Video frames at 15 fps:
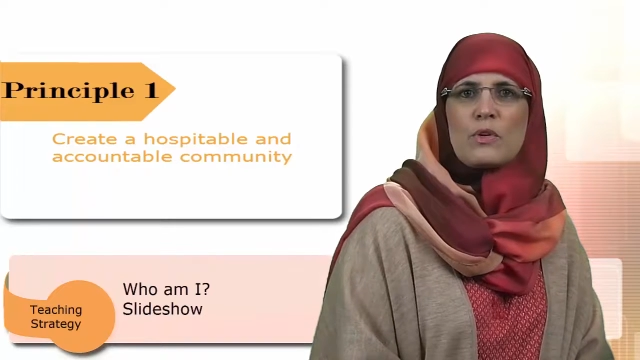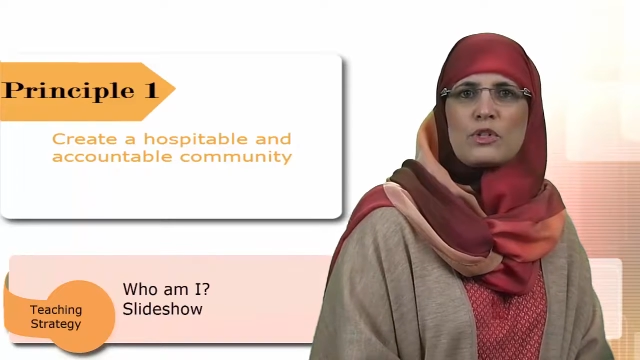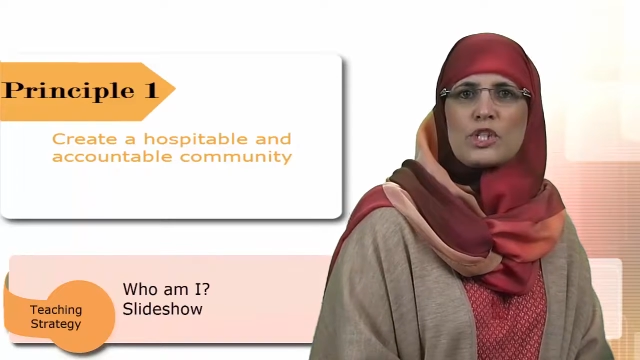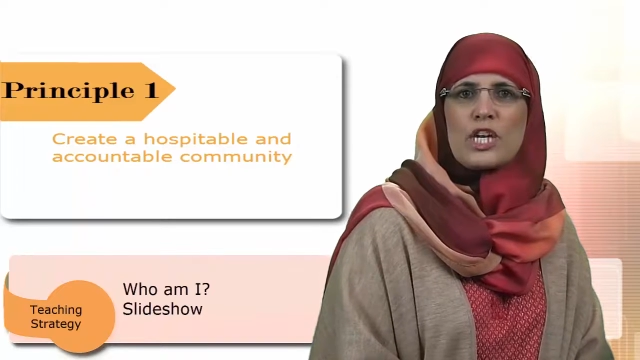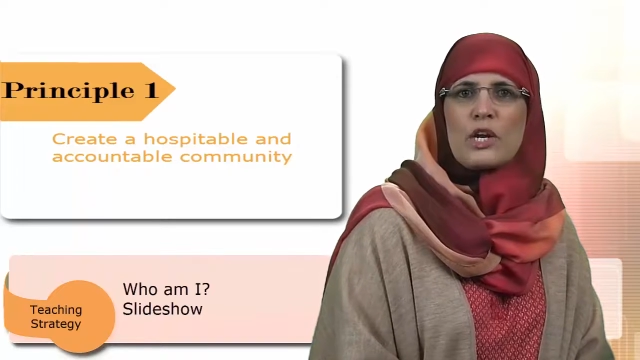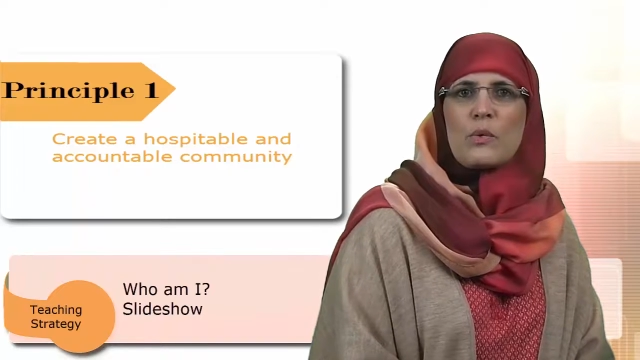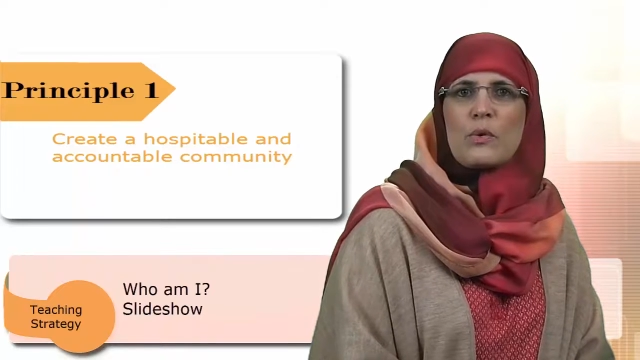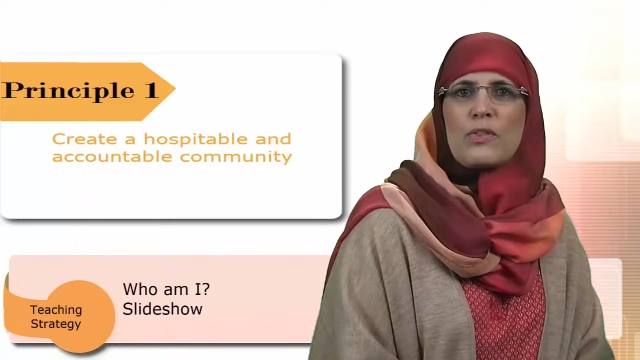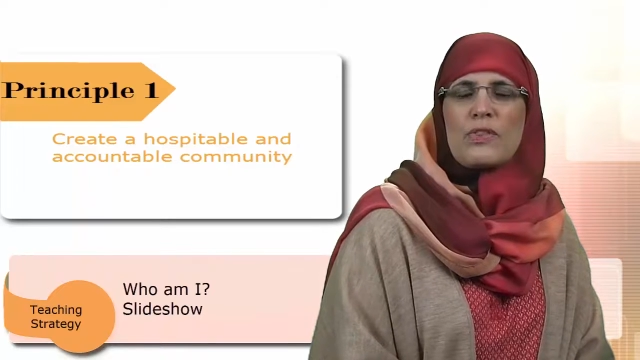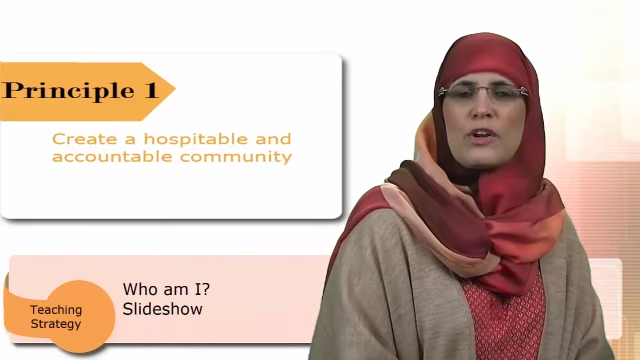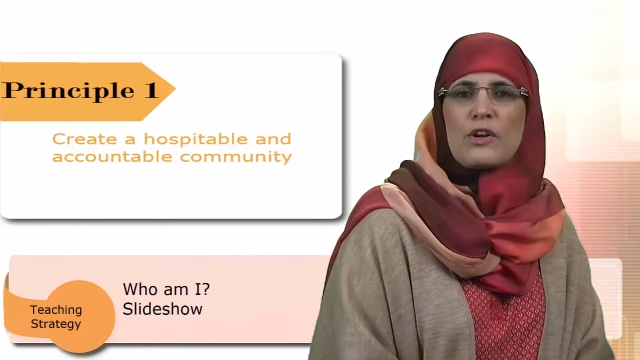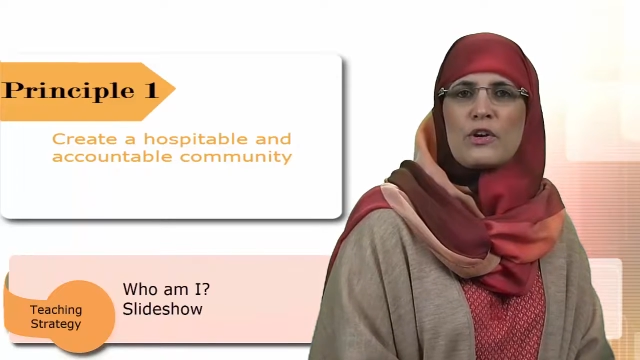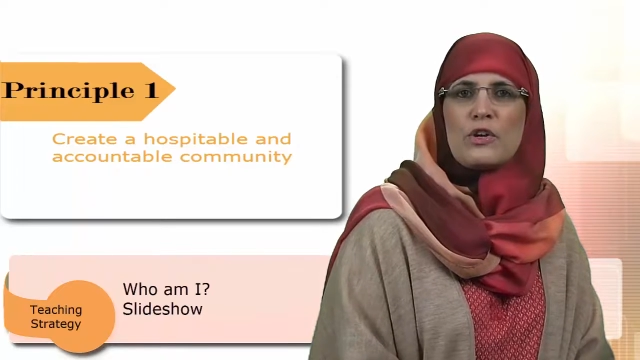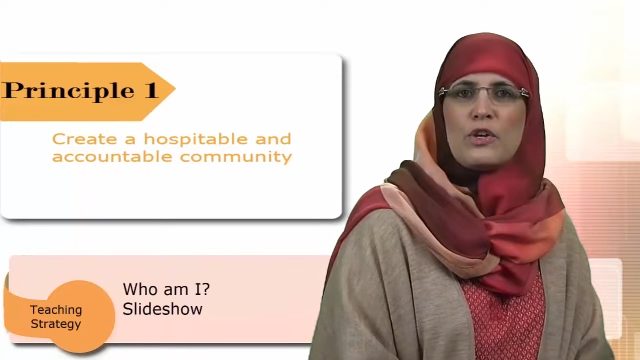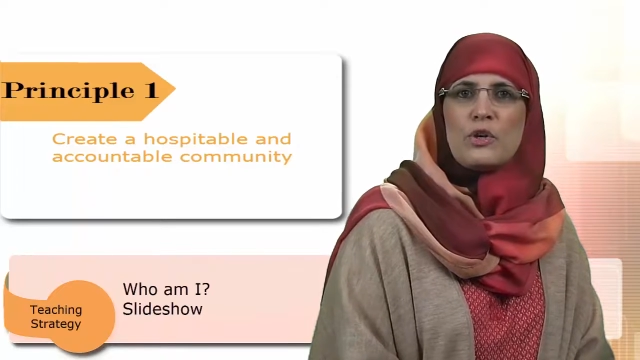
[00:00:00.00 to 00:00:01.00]
share with their
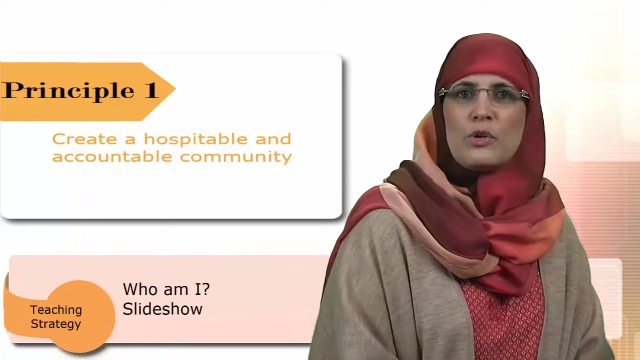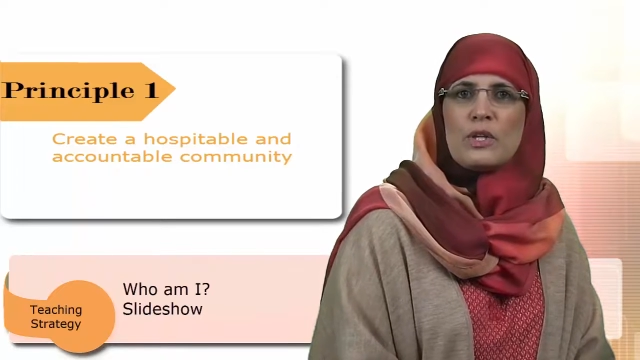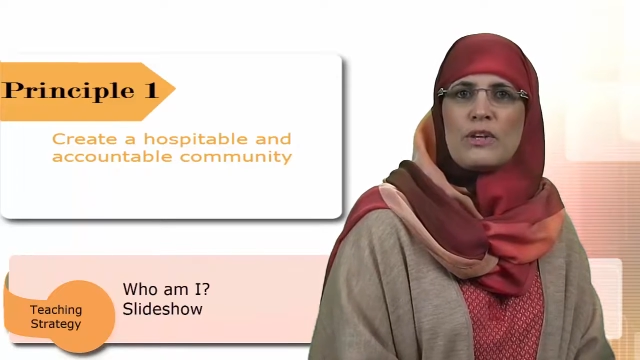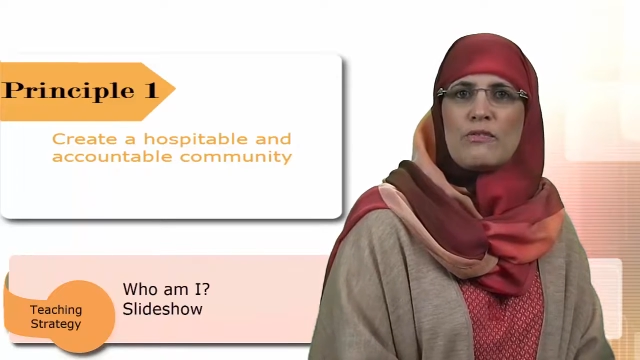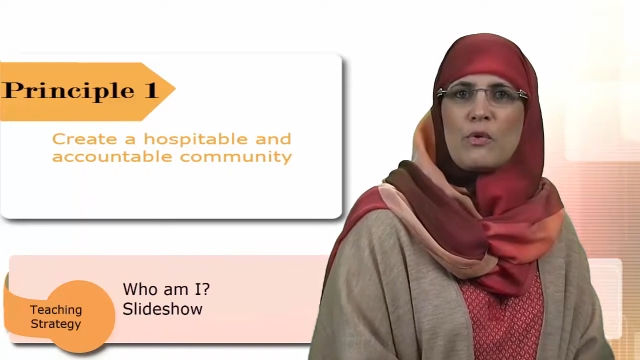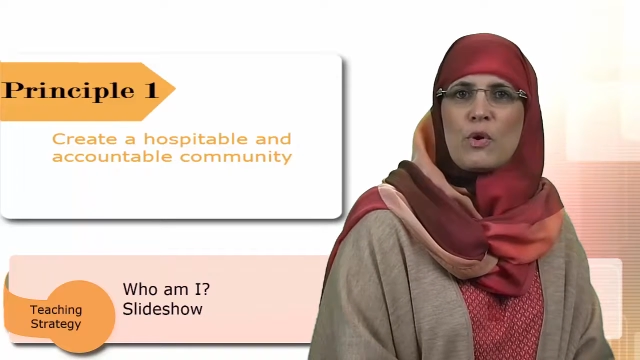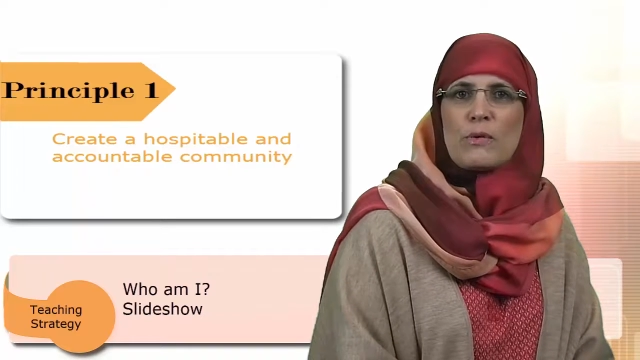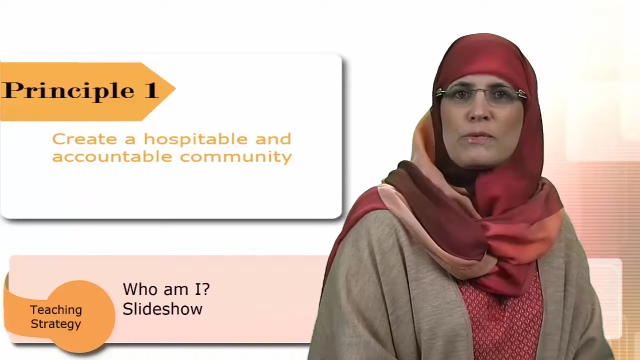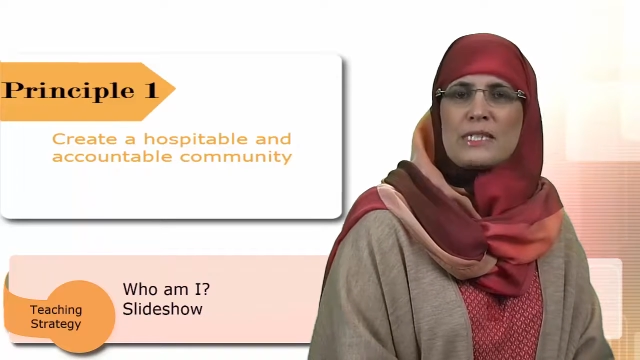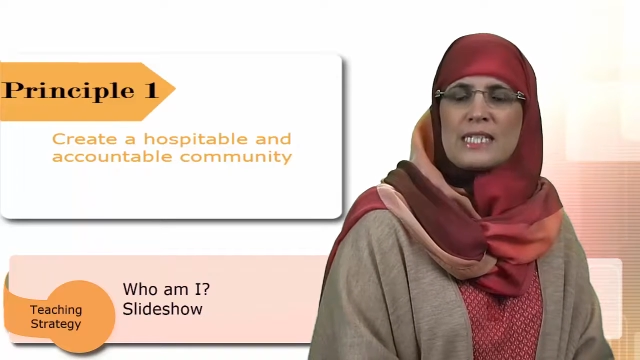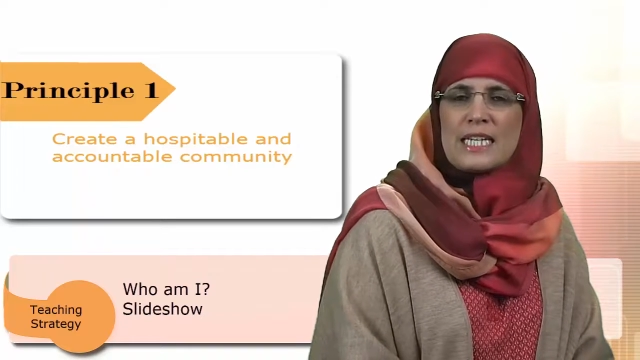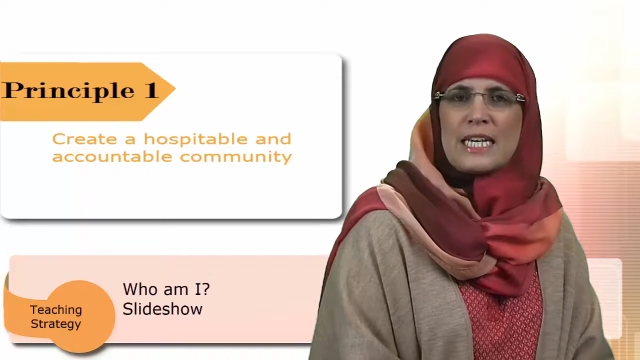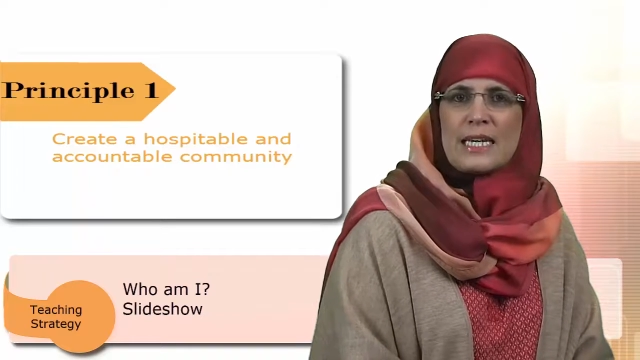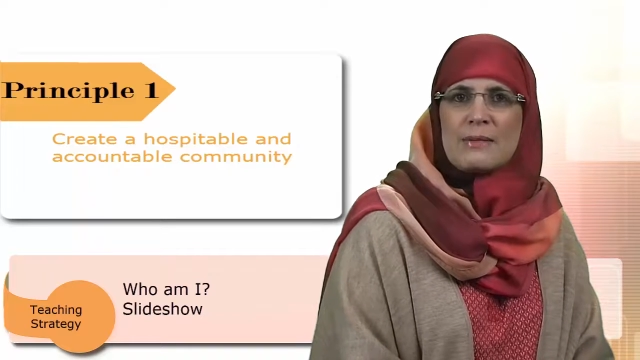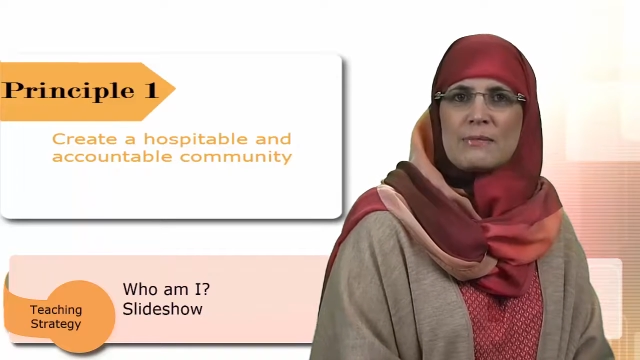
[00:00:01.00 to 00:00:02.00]
newly formed
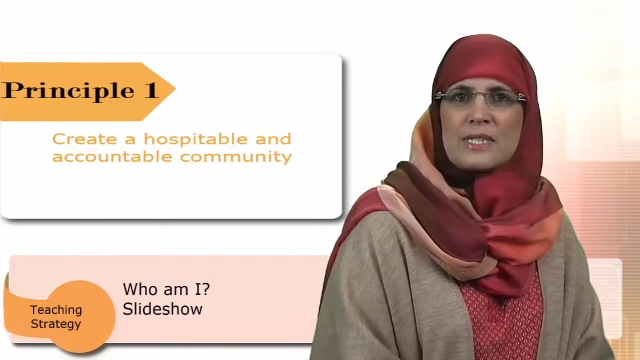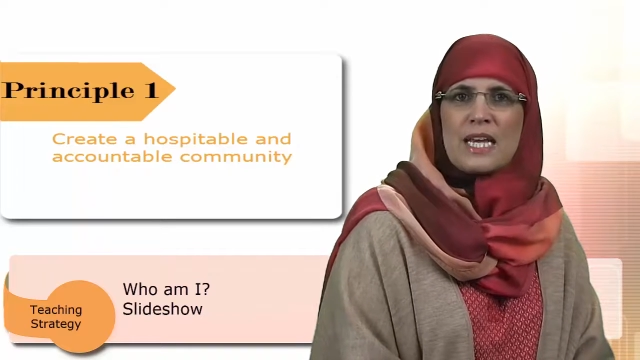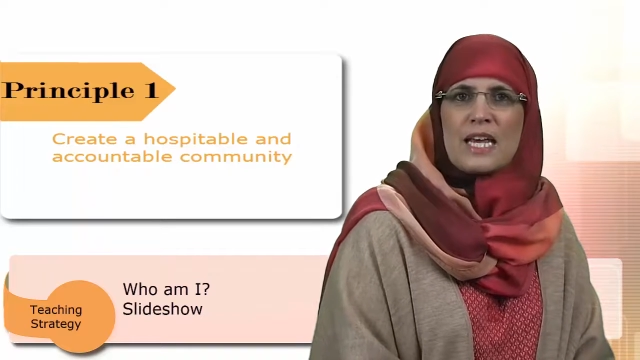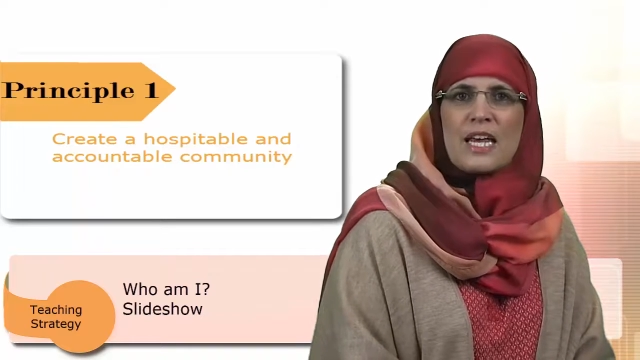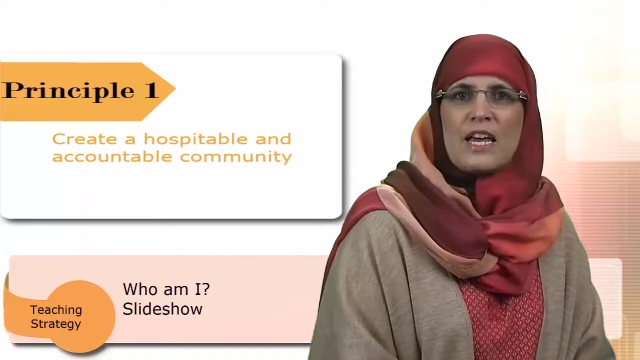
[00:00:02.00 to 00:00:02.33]
teams